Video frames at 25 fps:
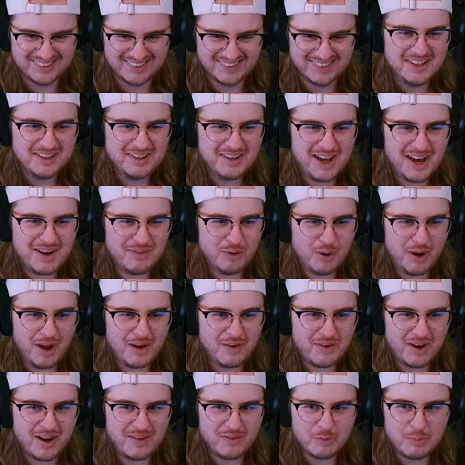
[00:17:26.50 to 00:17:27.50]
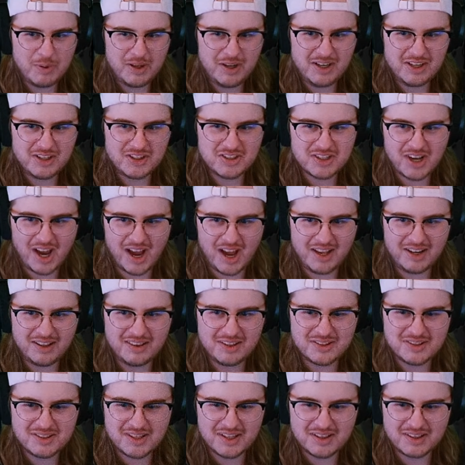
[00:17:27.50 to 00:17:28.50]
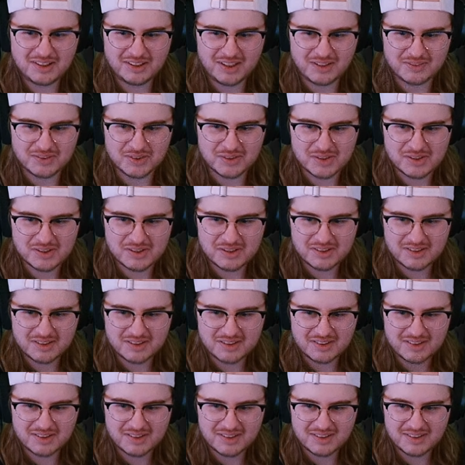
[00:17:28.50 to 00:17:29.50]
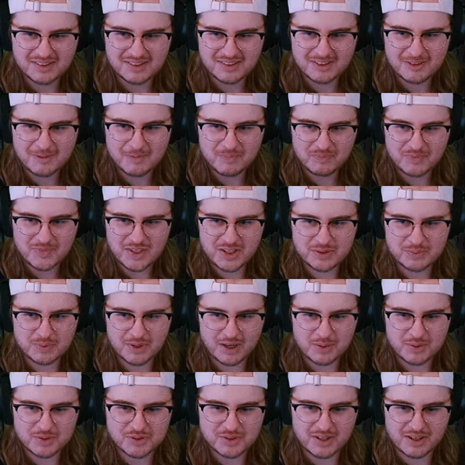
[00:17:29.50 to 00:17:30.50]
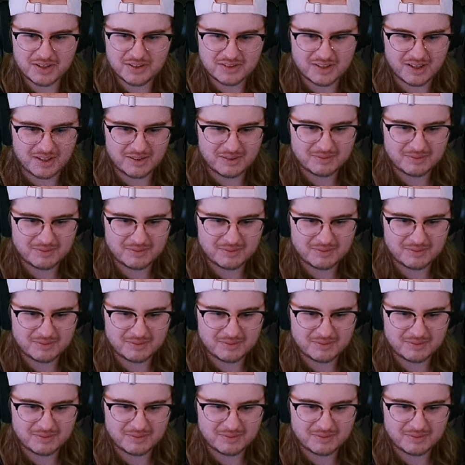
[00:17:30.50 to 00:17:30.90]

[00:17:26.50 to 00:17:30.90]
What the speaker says: Never have I ever been excited to see the lovers, is what I was gonna say.